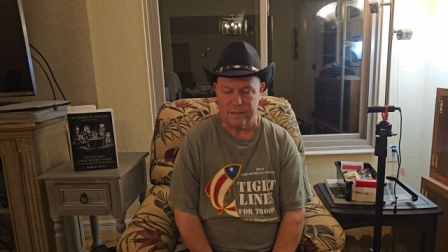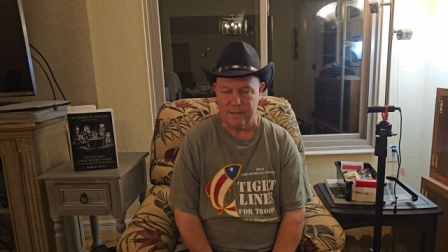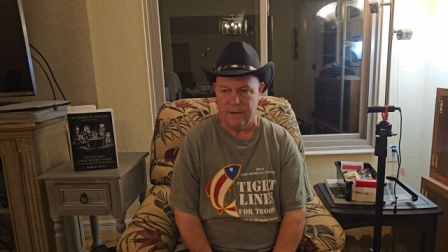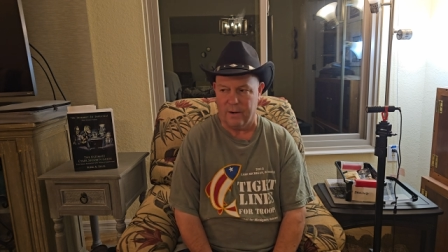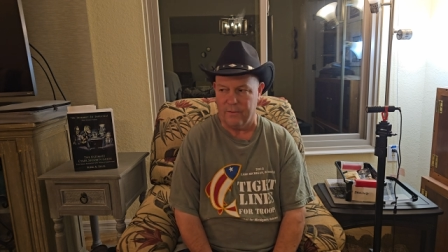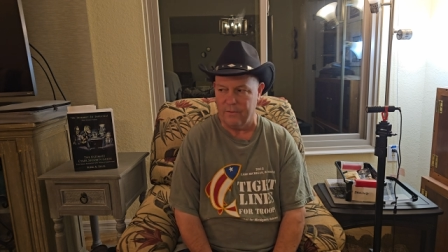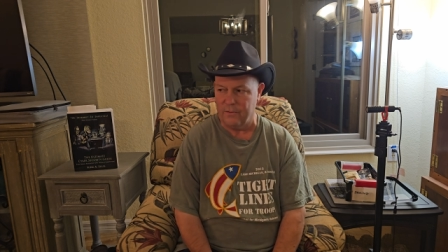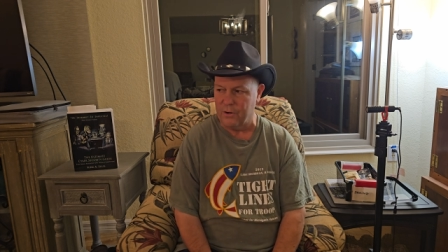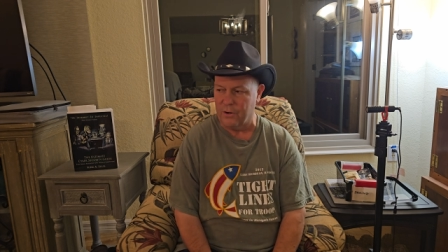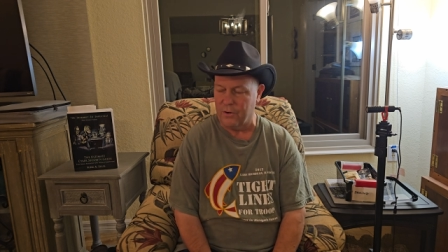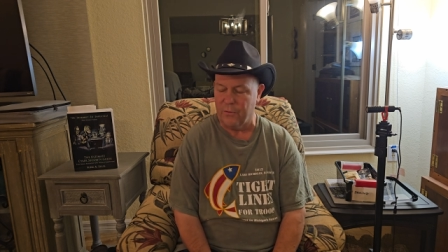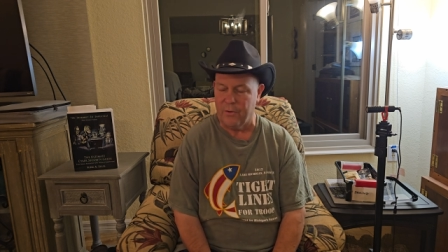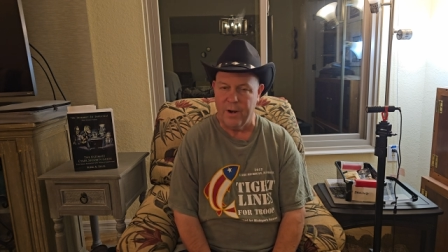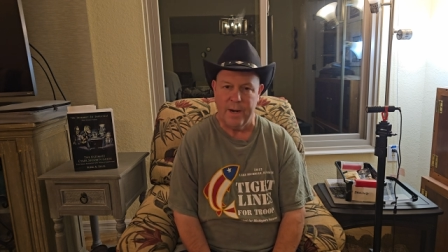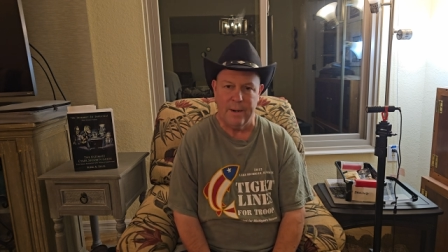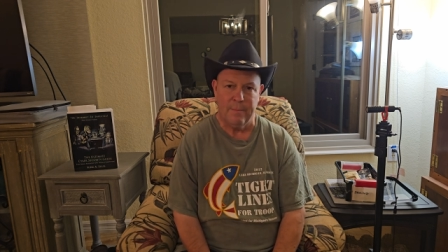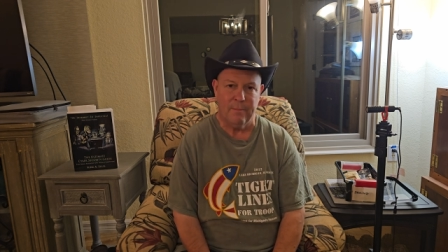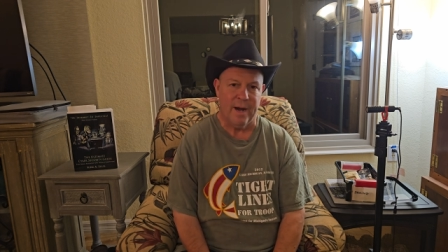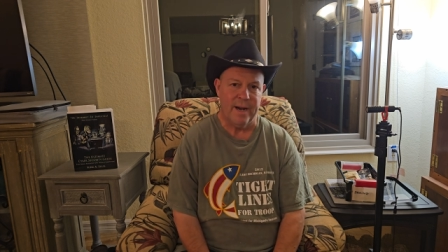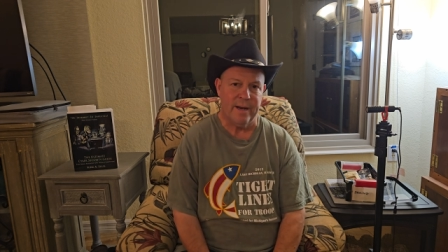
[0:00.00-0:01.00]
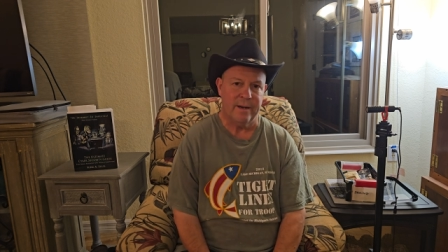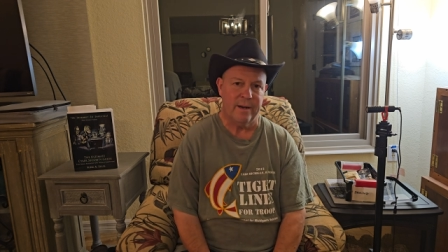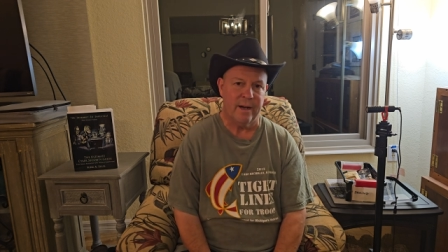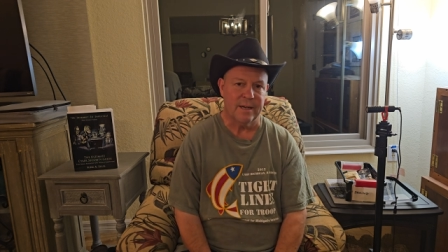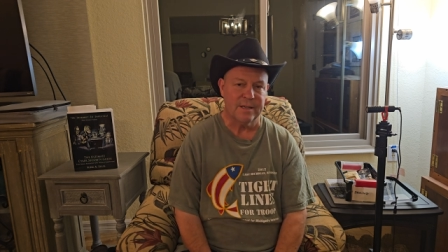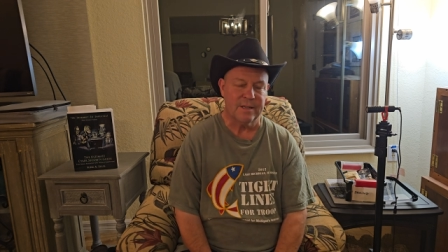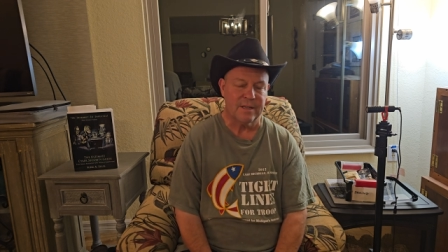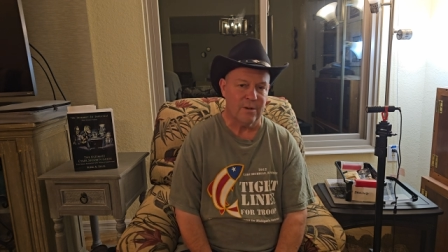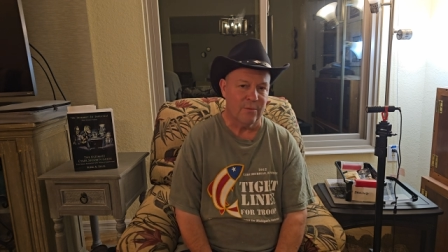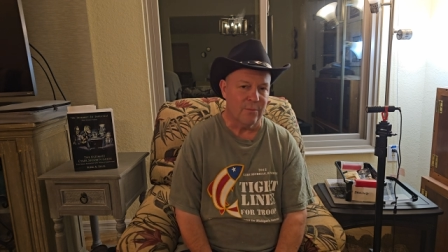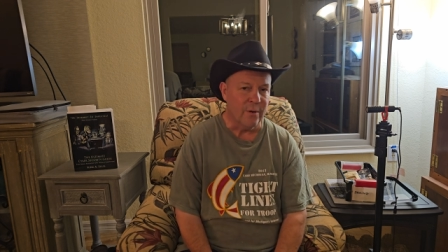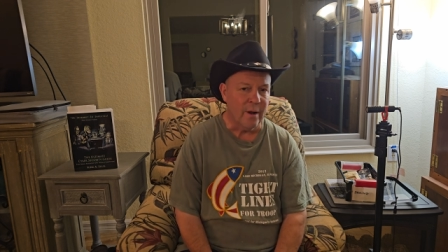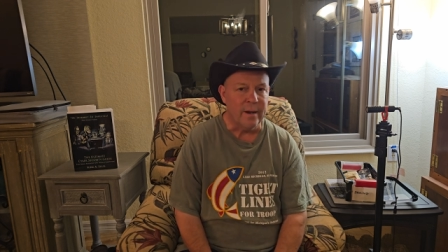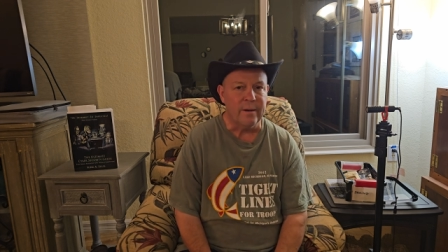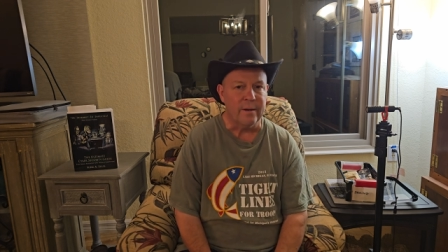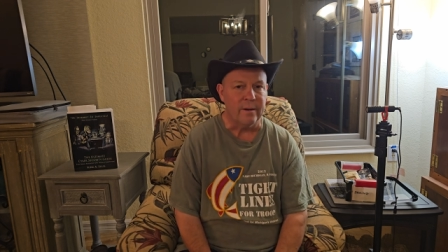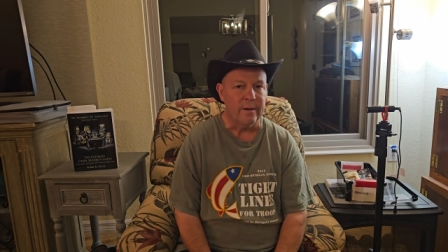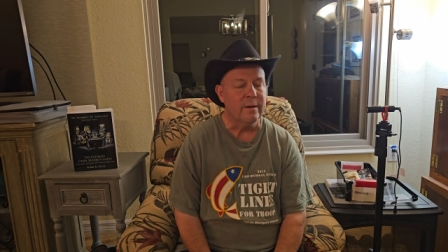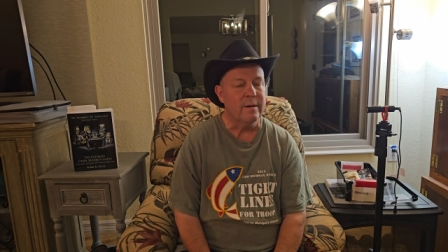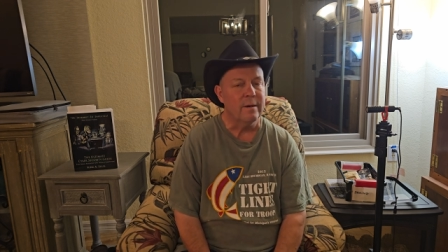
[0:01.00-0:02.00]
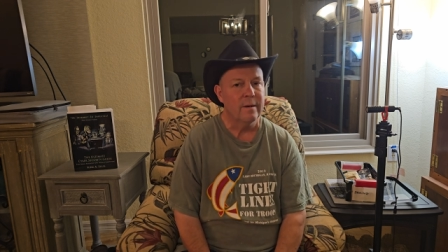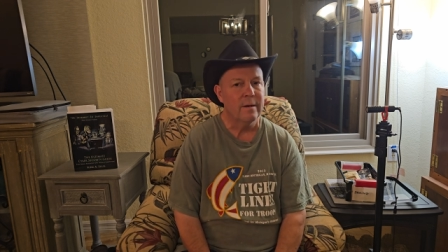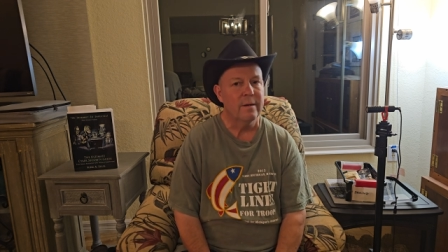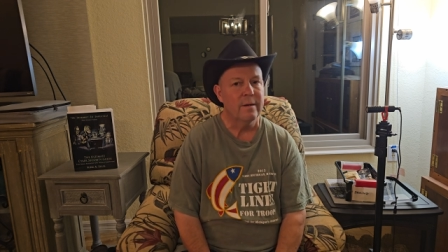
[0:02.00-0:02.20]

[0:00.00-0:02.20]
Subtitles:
Now, Ukraine might not surrender